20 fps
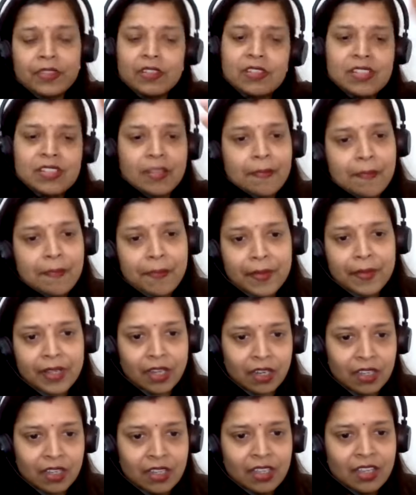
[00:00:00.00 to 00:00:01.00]

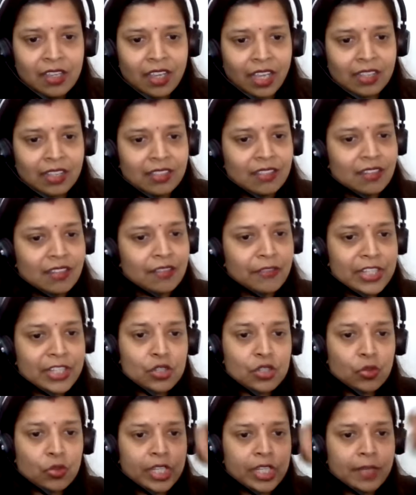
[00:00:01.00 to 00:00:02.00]
Simple. And when
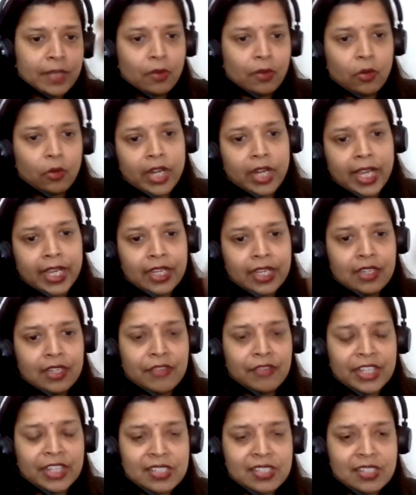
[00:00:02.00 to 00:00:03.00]
sodium chloride,
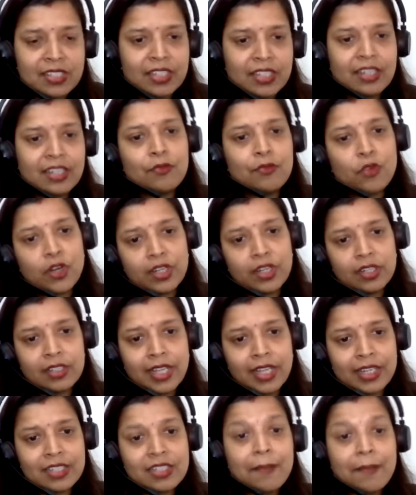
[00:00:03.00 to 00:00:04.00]
when stirred in water,
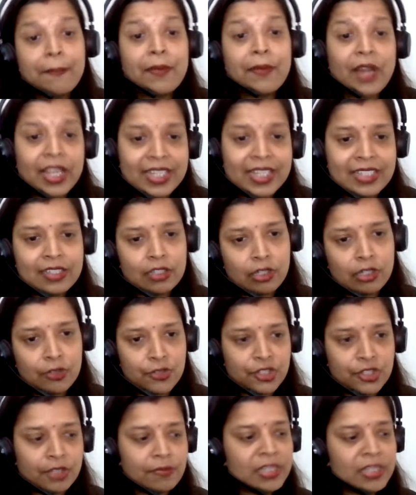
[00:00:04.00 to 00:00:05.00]
that is a brine
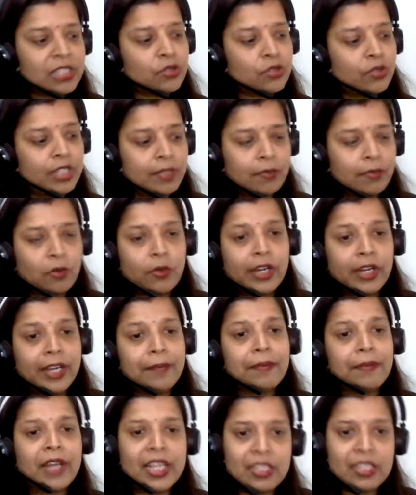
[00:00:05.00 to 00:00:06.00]
solution, means sodium
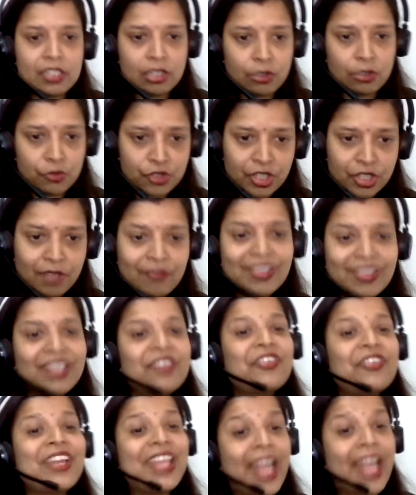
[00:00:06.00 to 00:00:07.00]
chloride brine solution, when
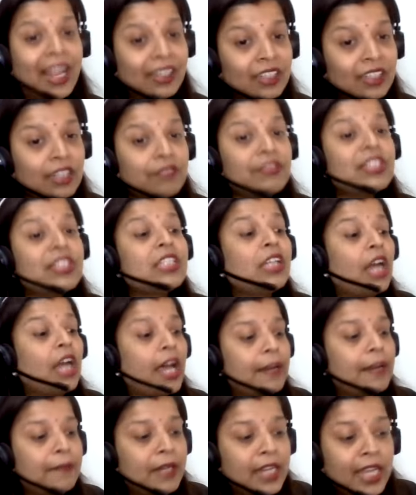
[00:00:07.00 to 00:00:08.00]
reacted with
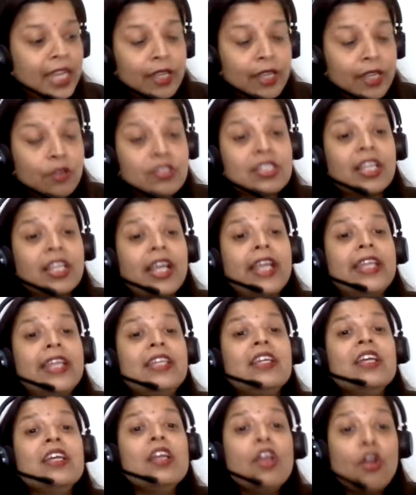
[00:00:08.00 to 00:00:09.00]
carbon
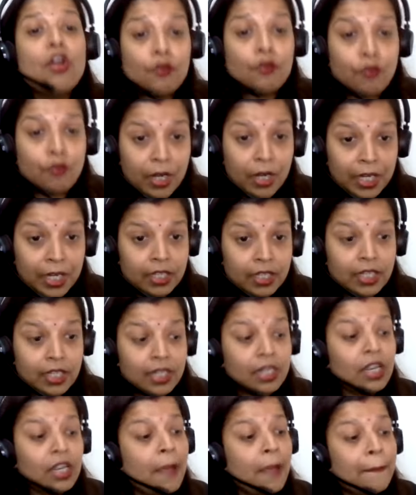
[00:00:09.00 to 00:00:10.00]
dioxide, water
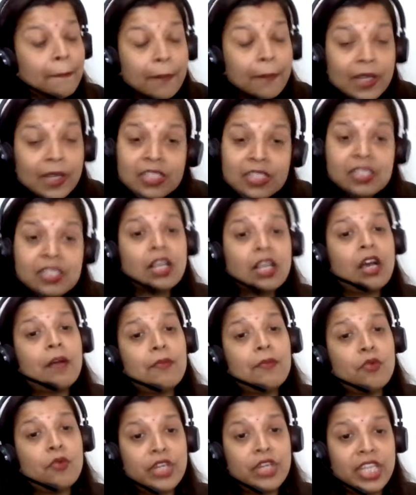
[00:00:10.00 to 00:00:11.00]
plus
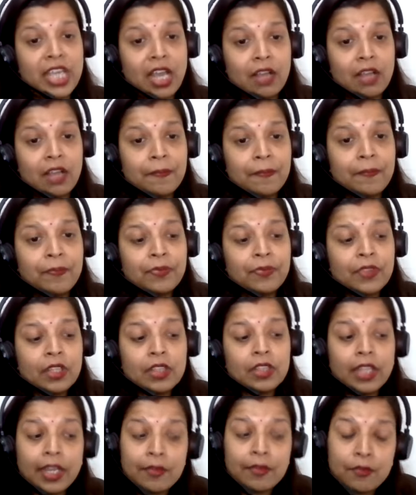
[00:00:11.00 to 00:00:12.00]
ammonia,
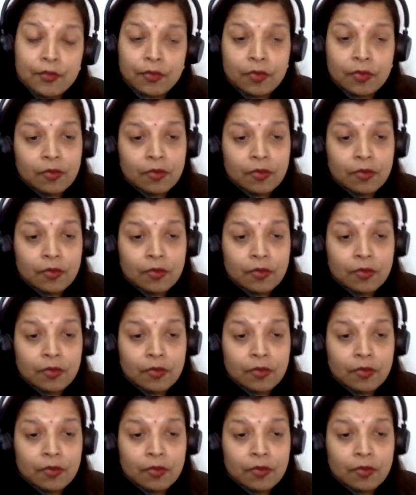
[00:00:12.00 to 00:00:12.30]
then